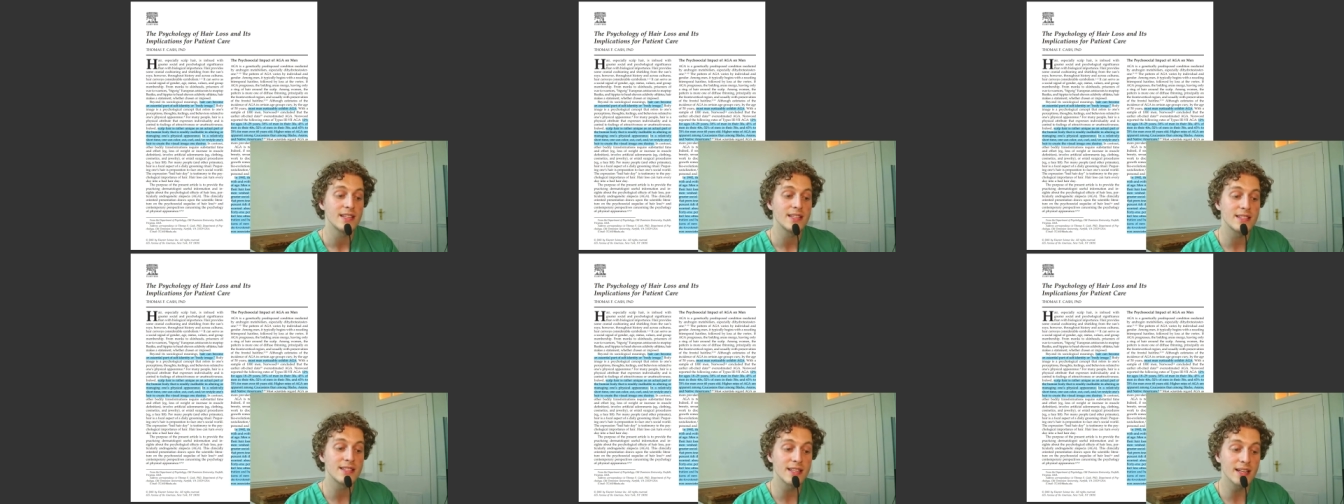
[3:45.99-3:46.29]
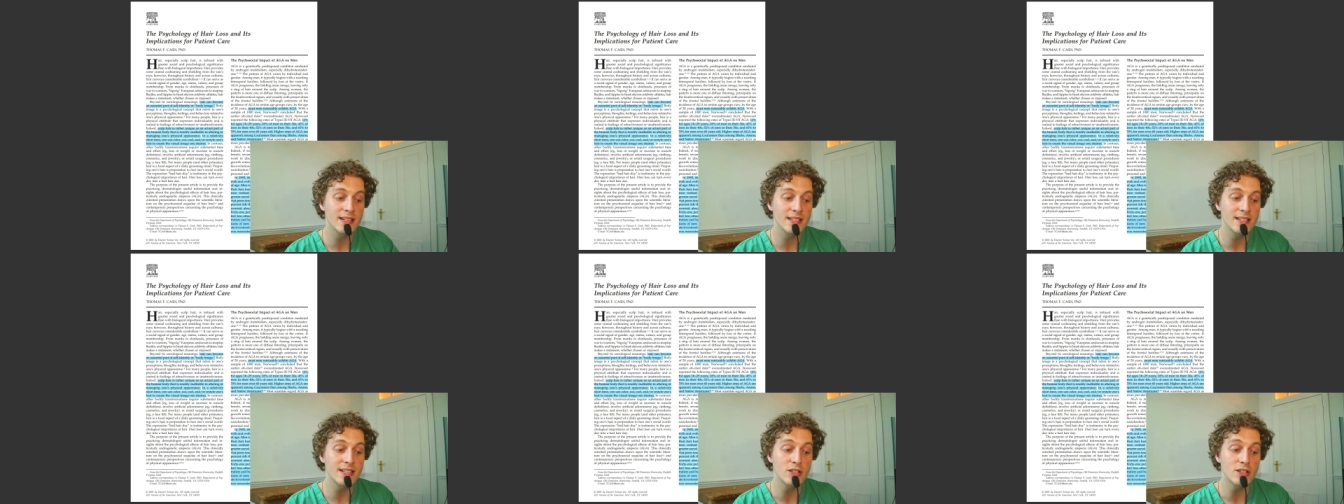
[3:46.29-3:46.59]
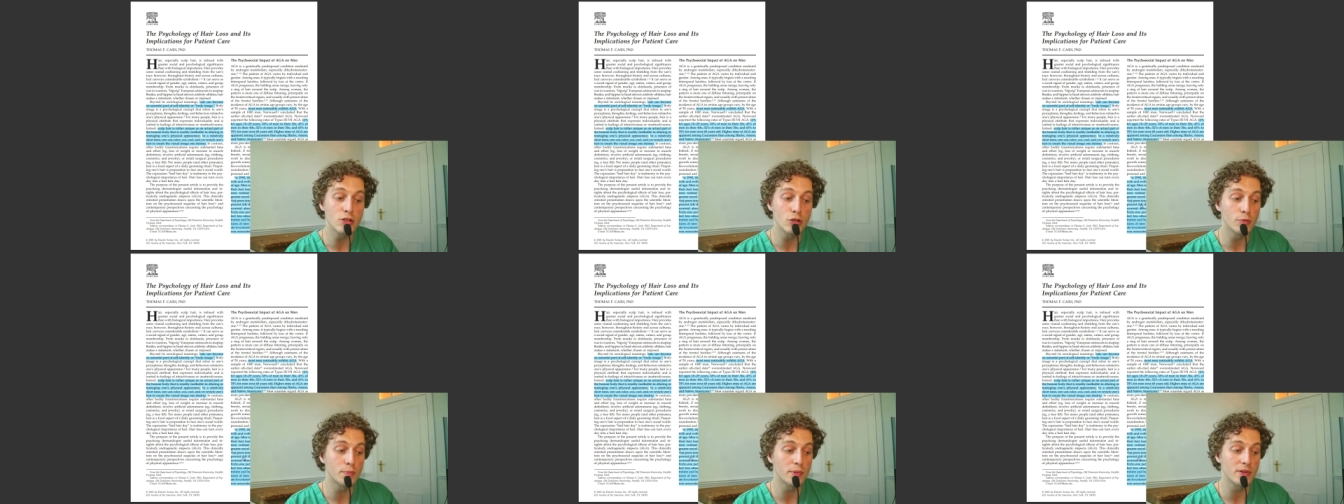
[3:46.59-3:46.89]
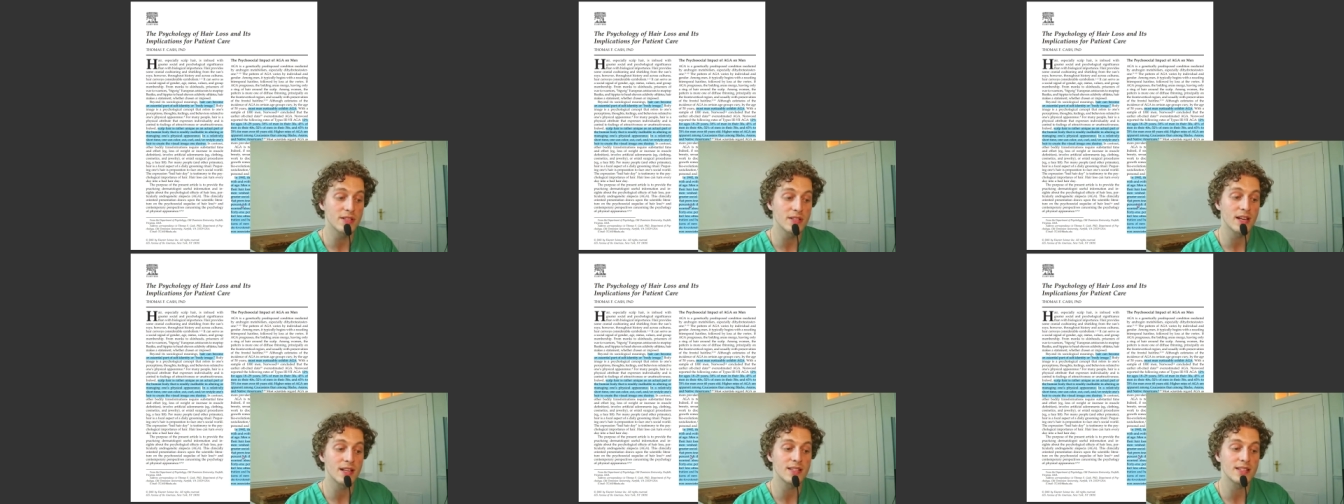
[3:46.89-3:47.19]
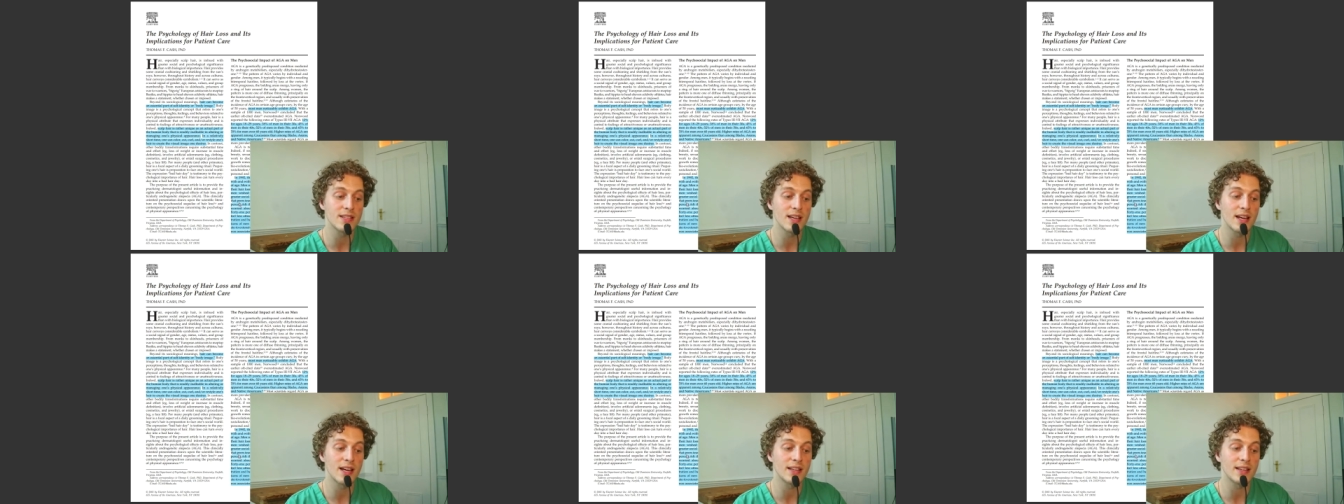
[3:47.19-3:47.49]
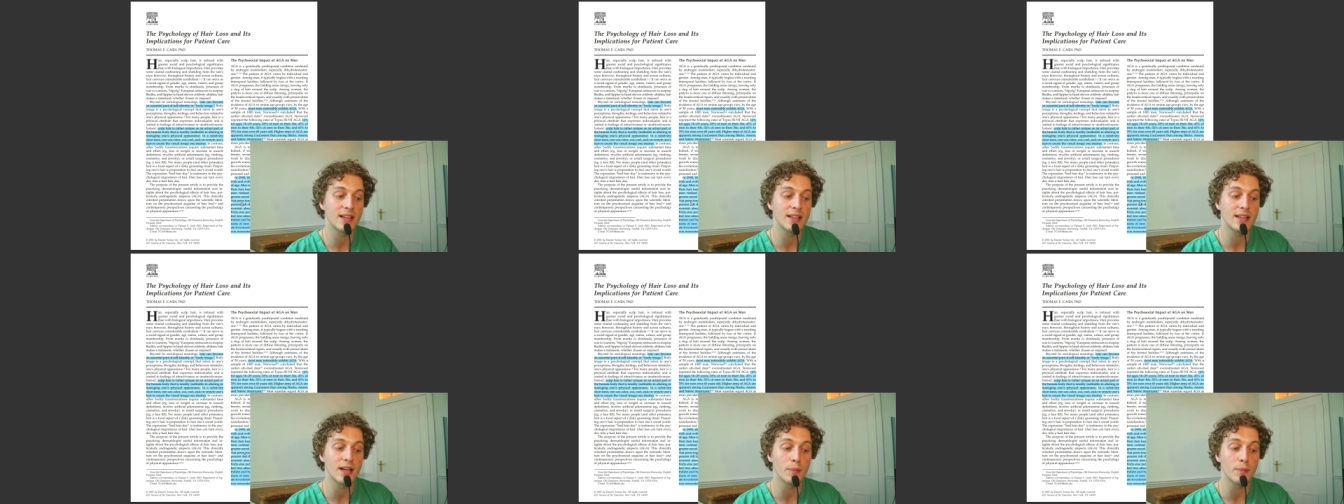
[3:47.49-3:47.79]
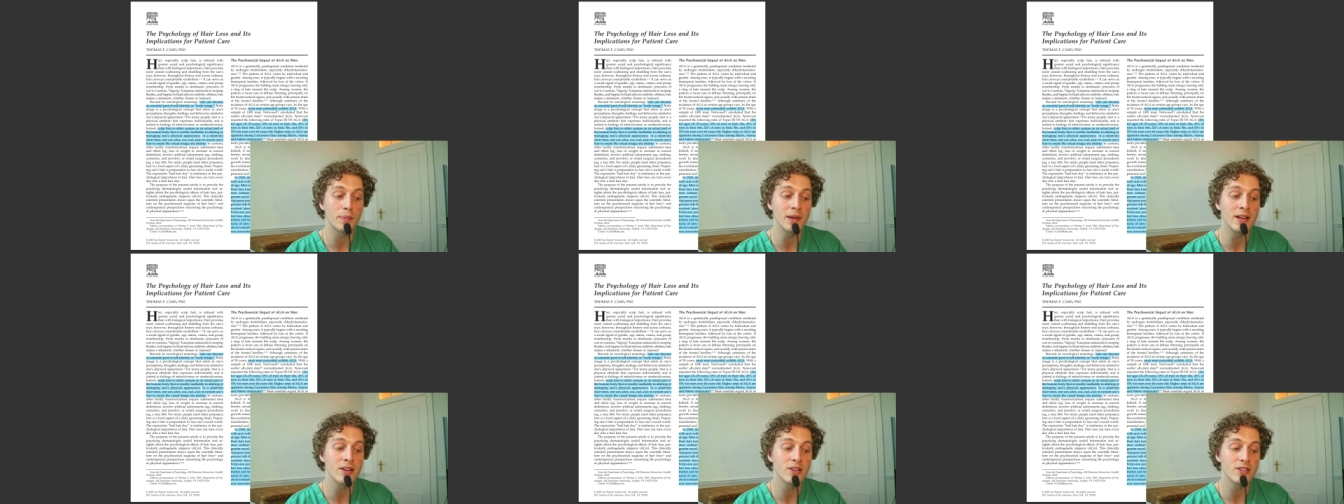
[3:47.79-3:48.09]
62% said that their
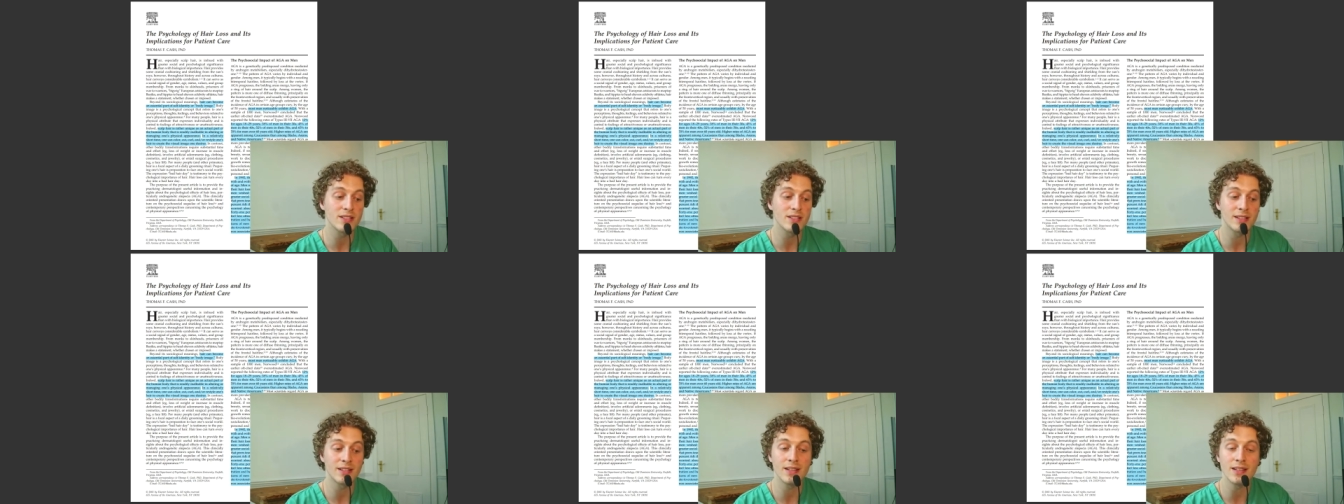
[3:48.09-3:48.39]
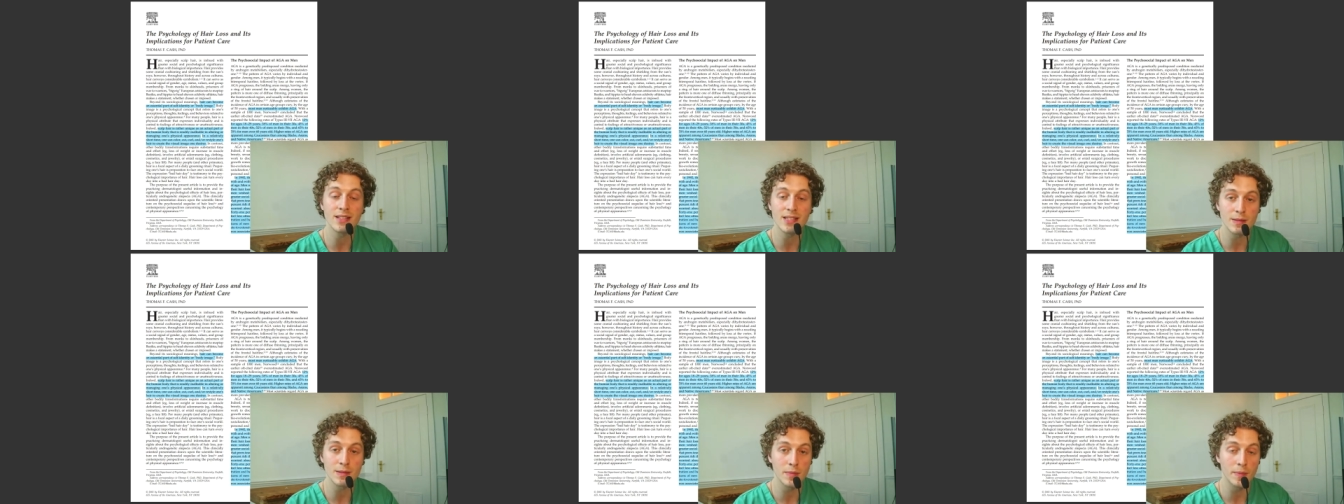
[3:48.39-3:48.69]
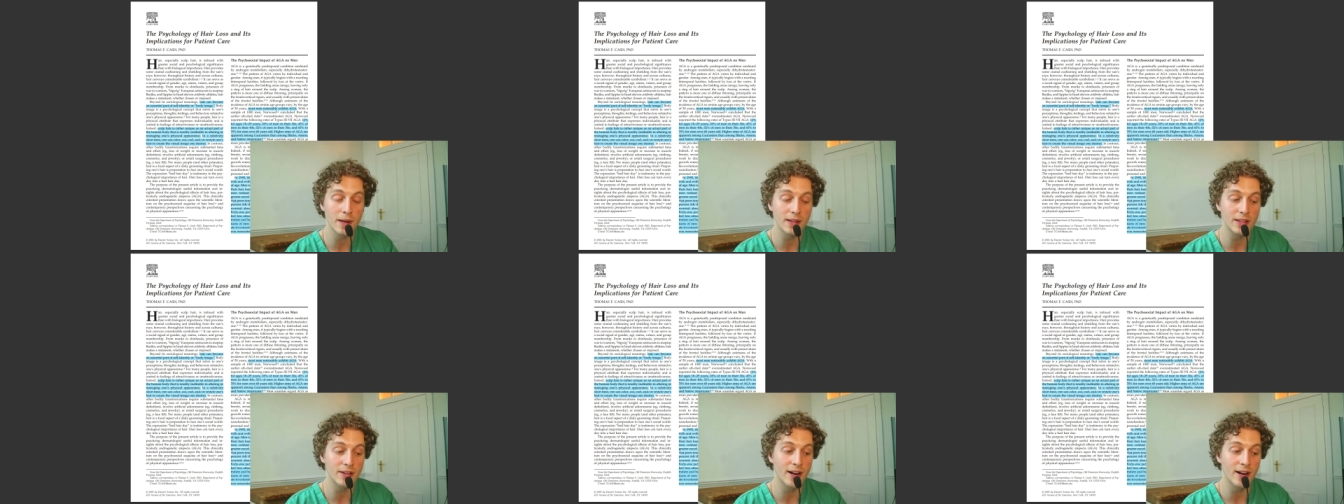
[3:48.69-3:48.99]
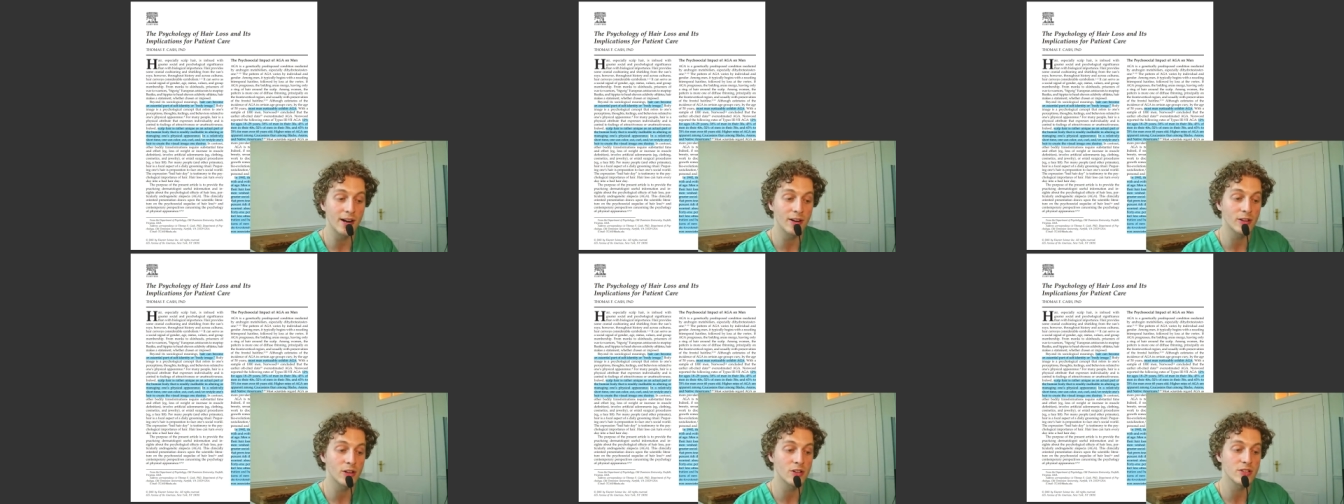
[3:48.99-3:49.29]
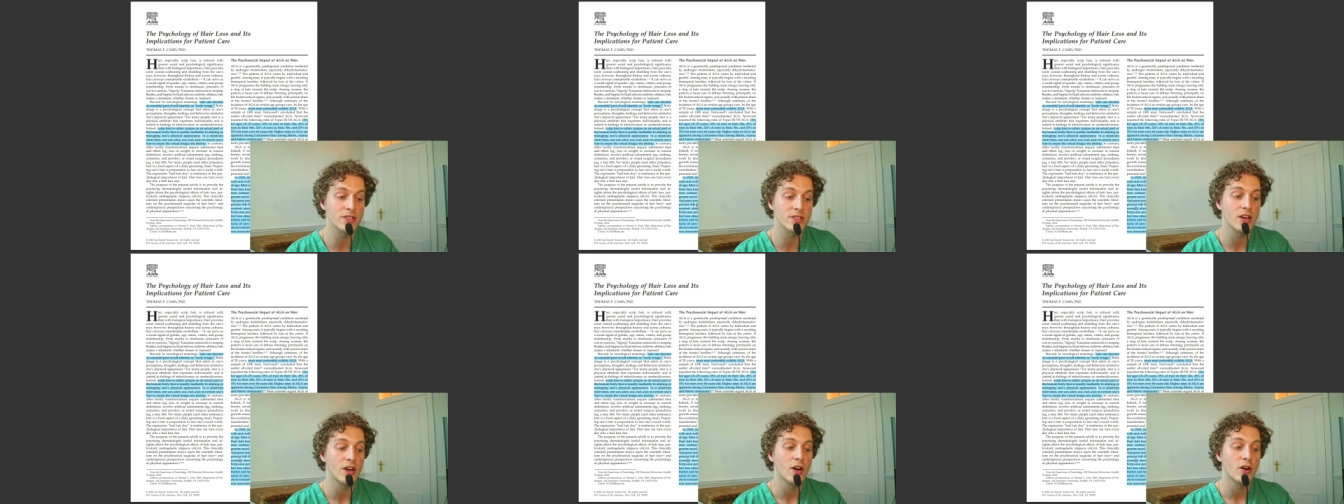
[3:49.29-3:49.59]
peers teased them about their hair loss.